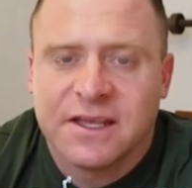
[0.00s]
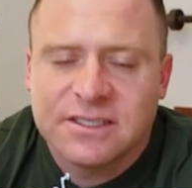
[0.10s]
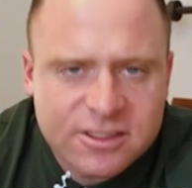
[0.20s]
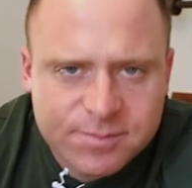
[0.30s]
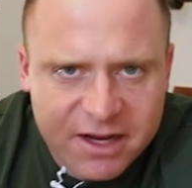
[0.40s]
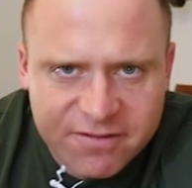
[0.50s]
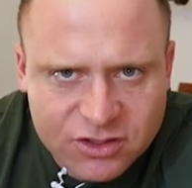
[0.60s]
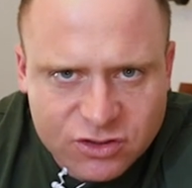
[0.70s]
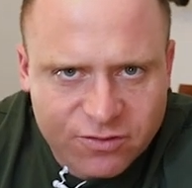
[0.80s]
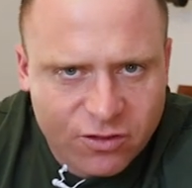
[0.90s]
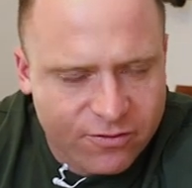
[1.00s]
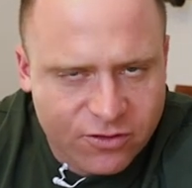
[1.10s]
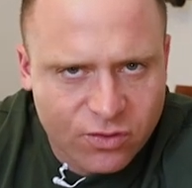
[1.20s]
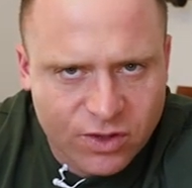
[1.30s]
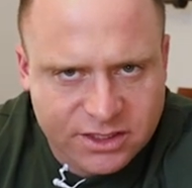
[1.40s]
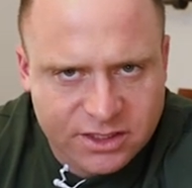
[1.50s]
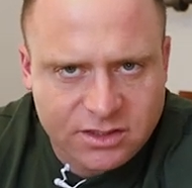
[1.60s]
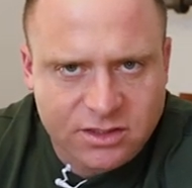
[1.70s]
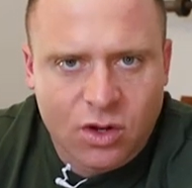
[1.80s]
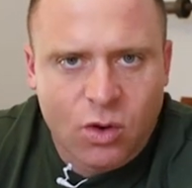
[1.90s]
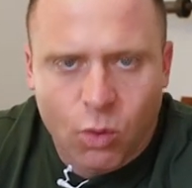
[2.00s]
This is beneficial for a few reasons.